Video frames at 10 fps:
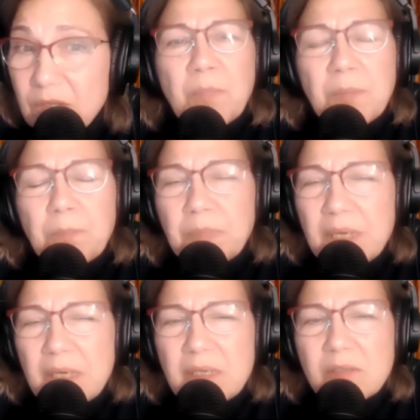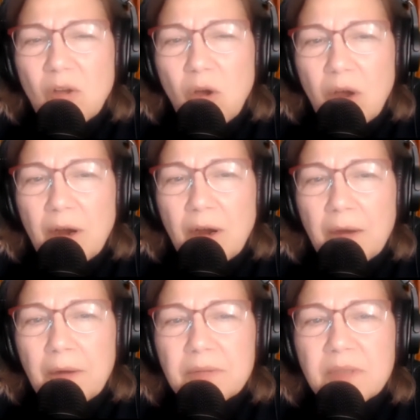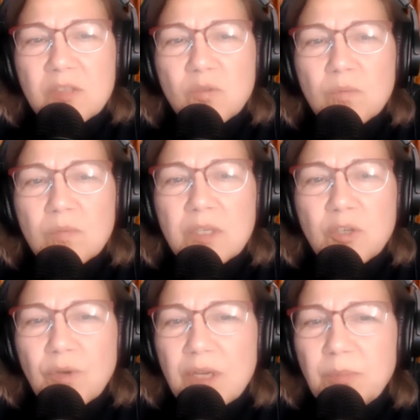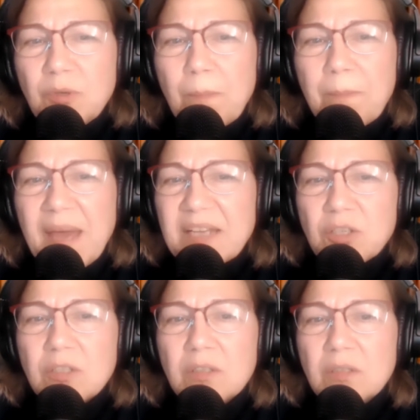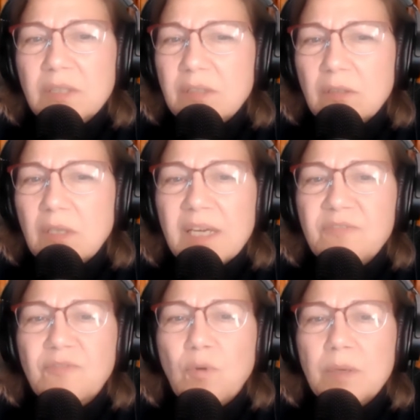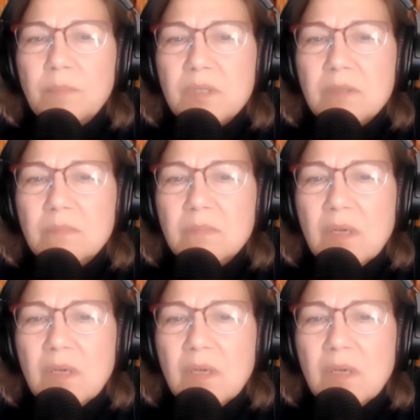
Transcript: But bees are these incredible, magical little life forms.